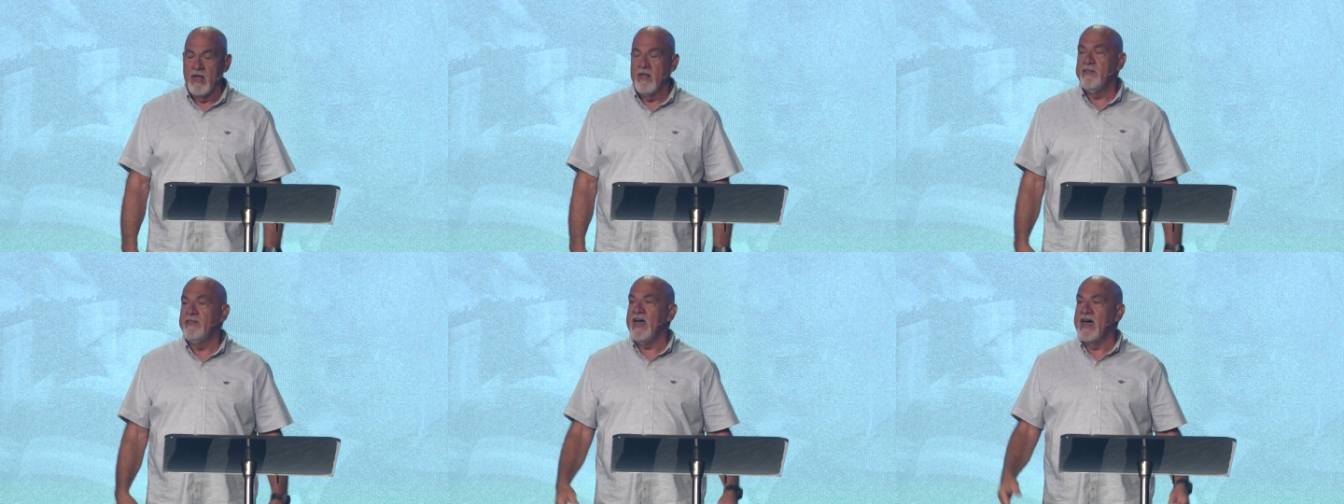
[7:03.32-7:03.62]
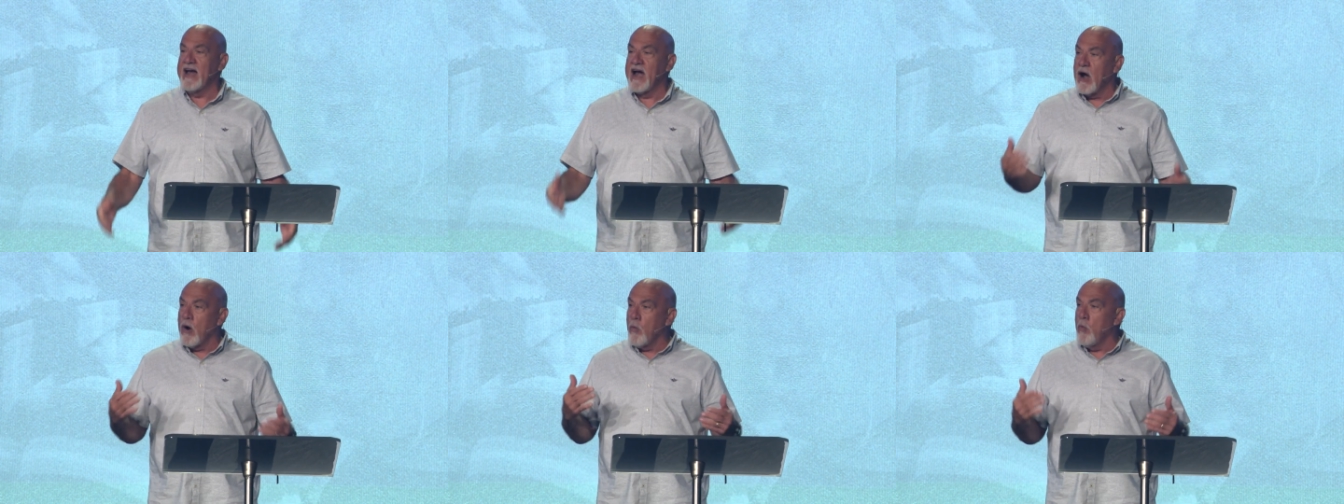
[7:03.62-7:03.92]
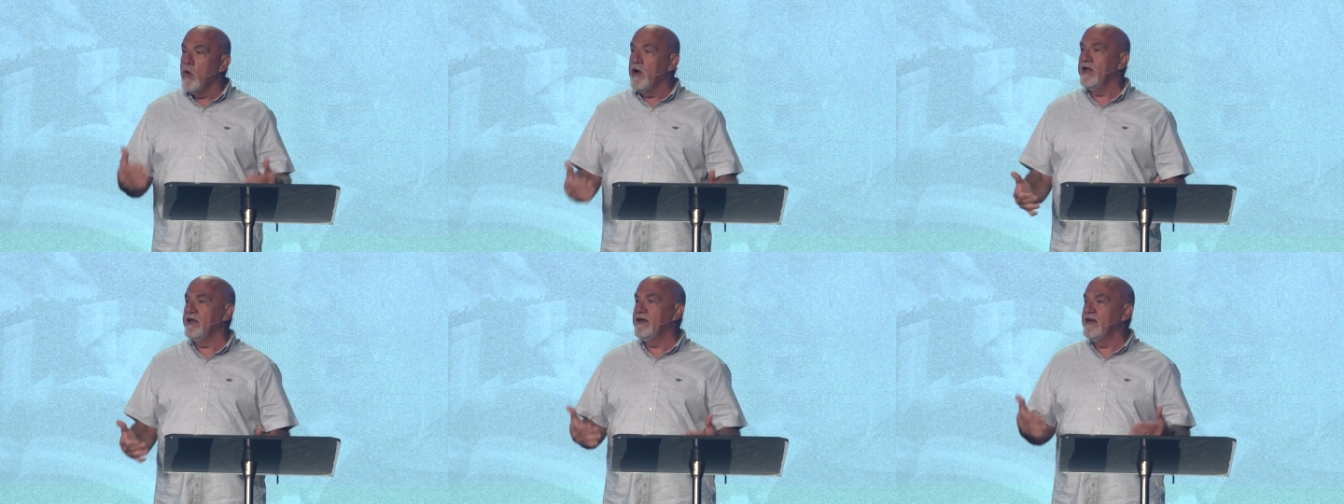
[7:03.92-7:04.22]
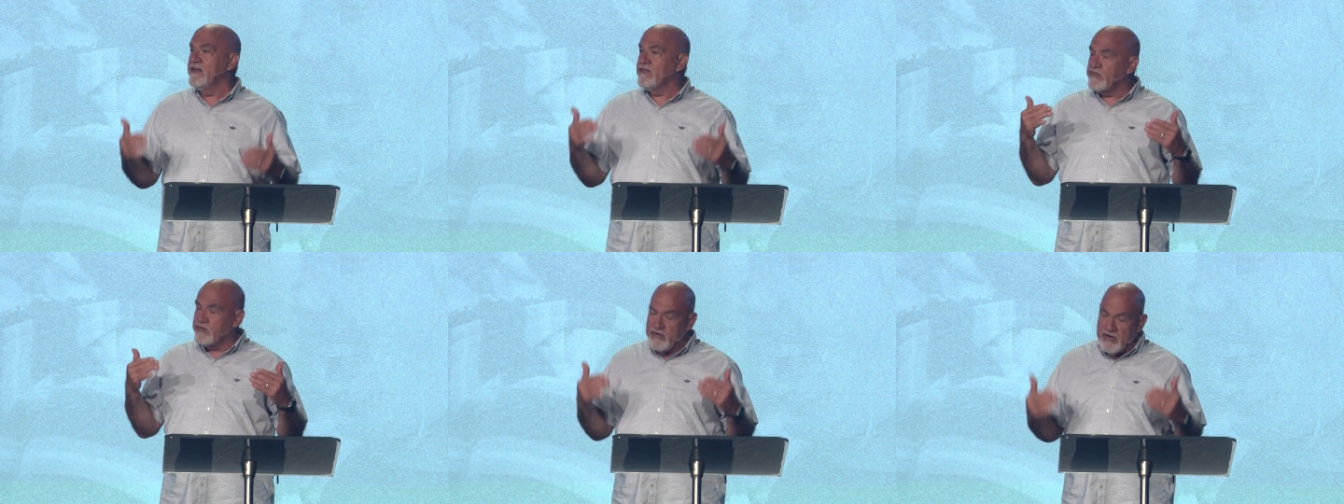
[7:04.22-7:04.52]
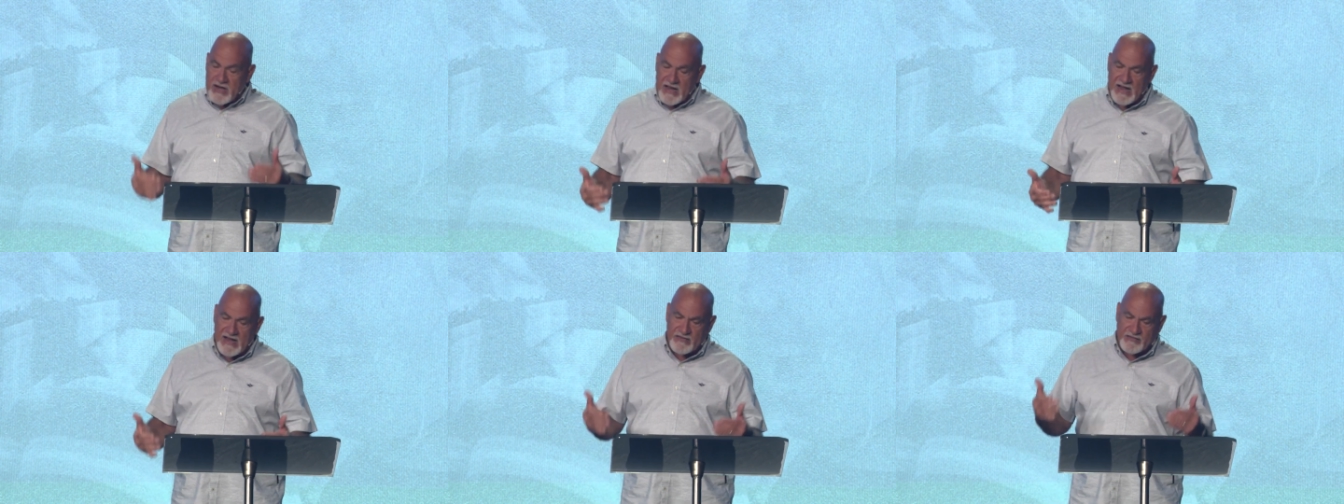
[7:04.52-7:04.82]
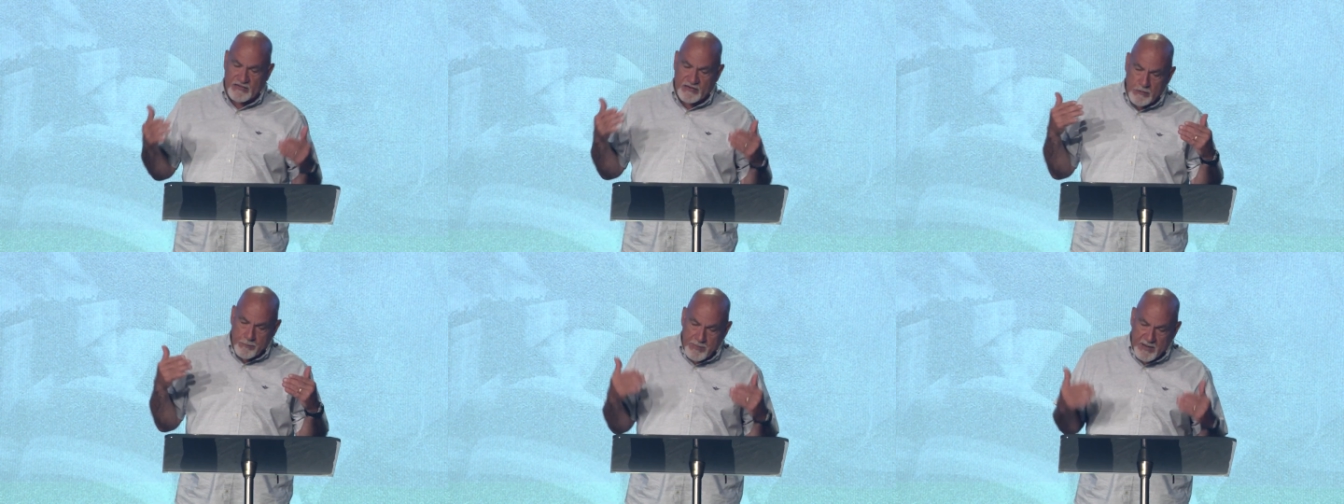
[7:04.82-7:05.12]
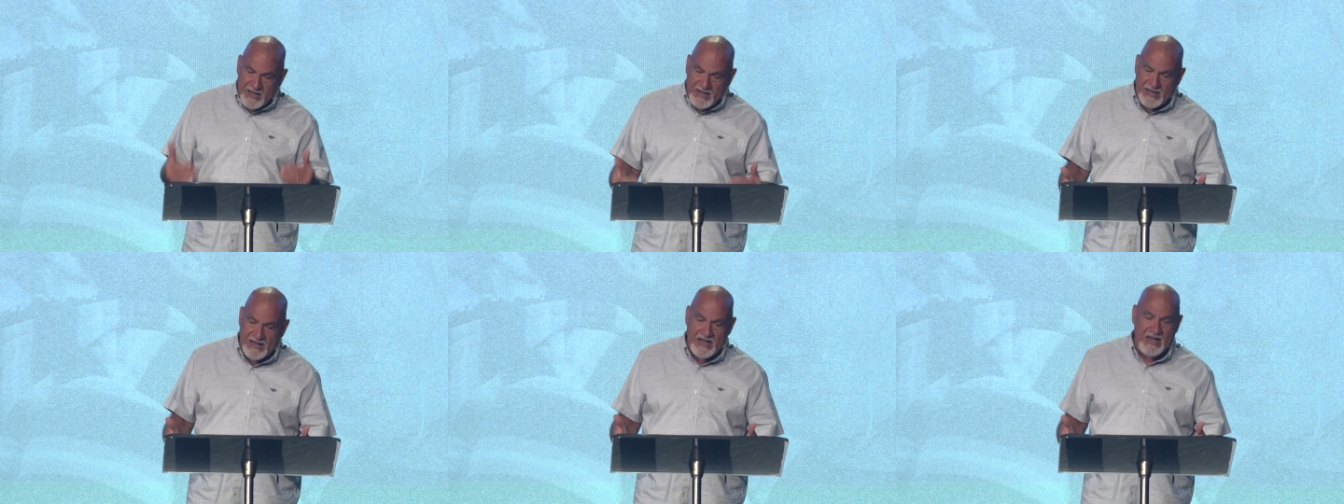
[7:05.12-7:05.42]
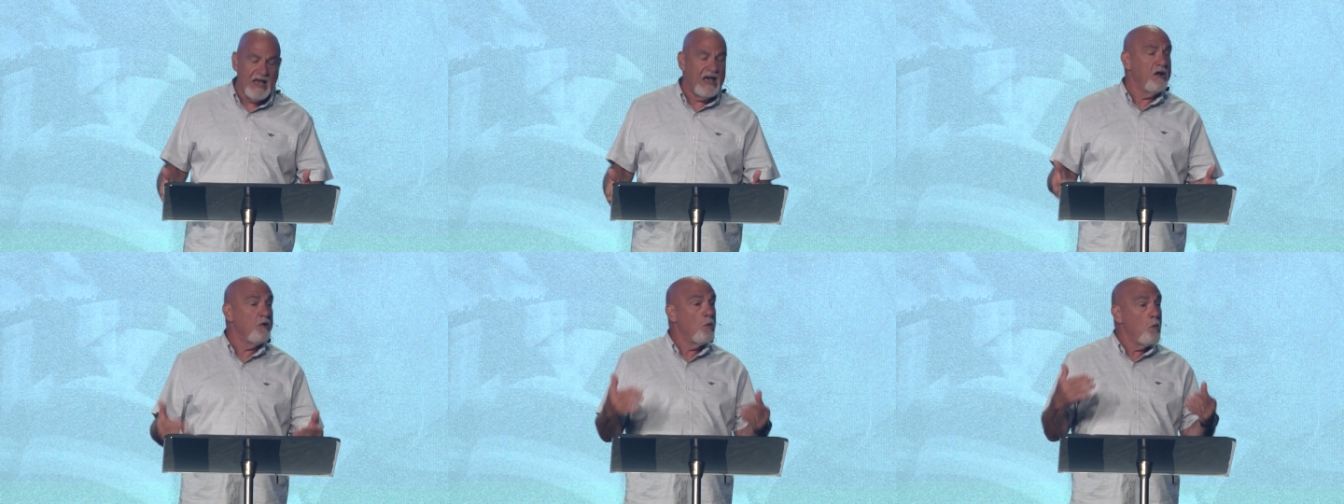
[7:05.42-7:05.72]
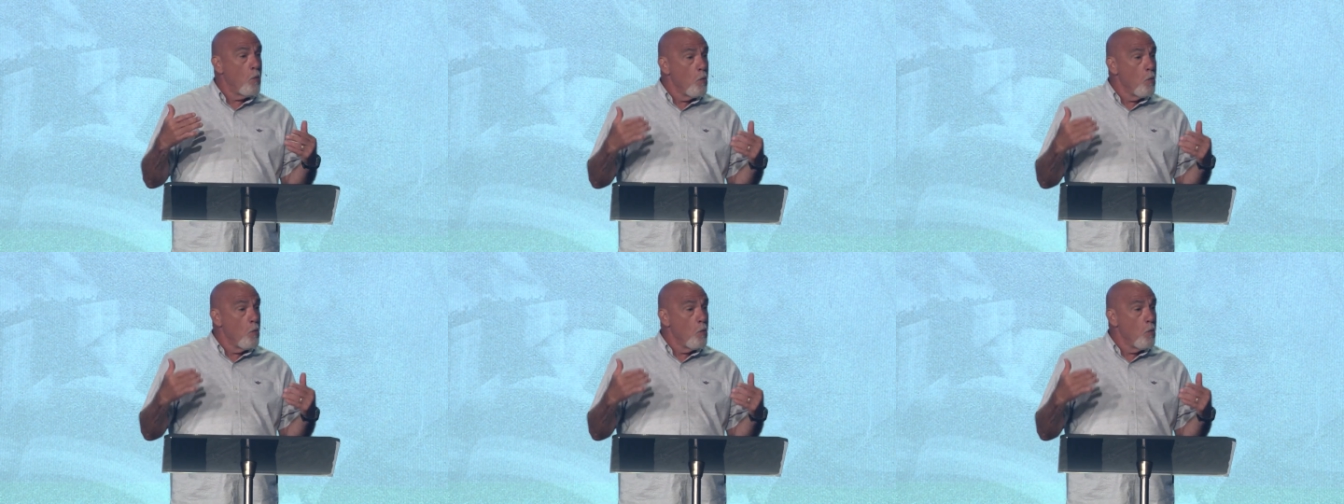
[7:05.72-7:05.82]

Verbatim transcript: that our witness needs to begin